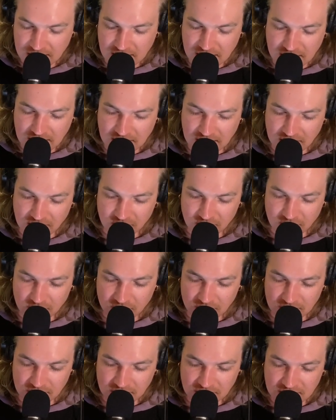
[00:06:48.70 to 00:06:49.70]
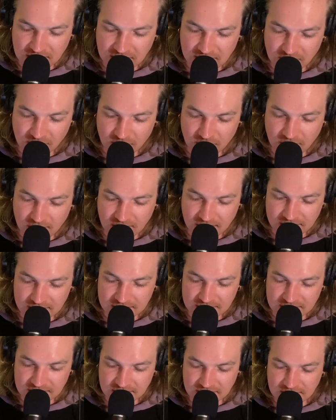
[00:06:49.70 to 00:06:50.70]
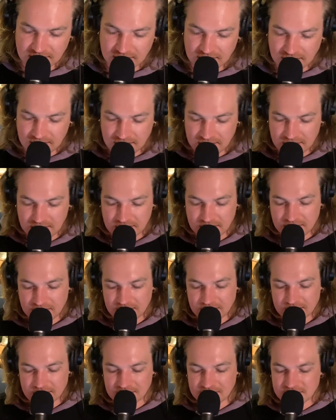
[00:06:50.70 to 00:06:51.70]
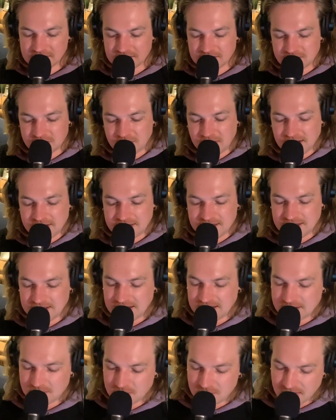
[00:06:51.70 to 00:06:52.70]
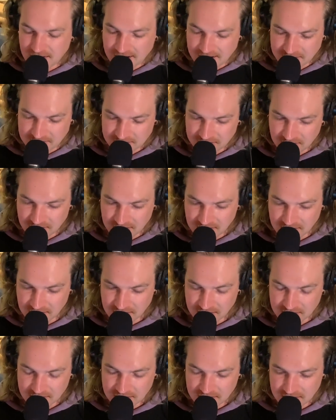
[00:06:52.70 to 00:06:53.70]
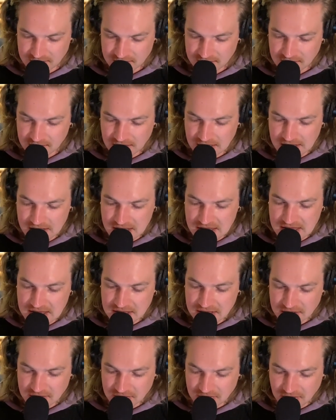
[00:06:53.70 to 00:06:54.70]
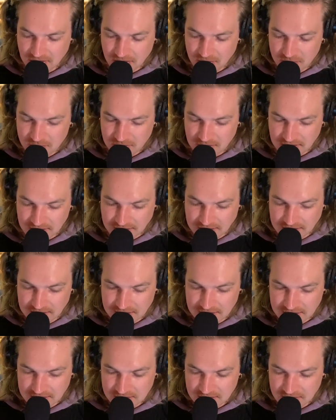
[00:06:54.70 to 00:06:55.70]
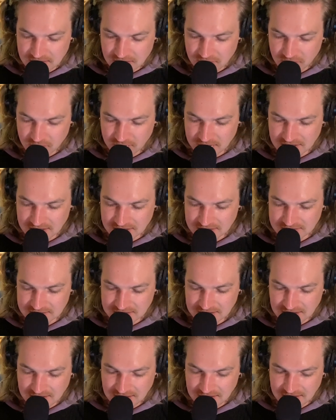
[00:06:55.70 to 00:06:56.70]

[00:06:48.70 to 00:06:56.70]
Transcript: And when we look at what these expected impacts are globally, we can see